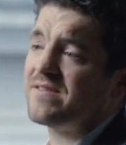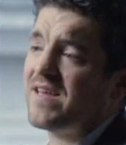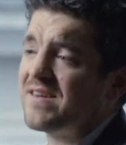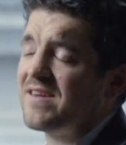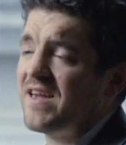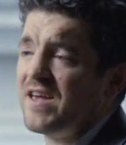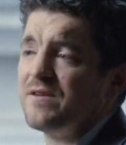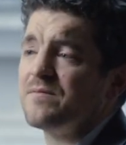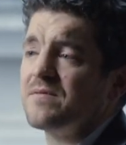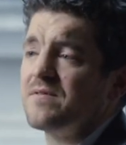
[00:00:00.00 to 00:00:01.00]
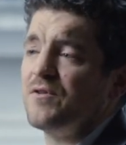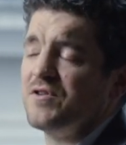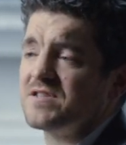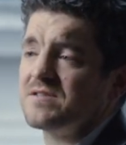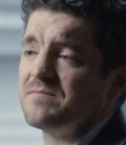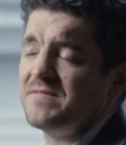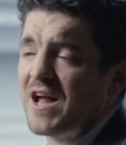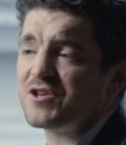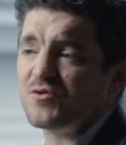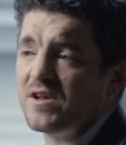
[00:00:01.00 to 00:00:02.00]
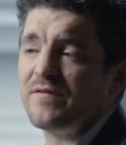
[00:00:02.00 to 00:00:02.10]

taking heat that's naturally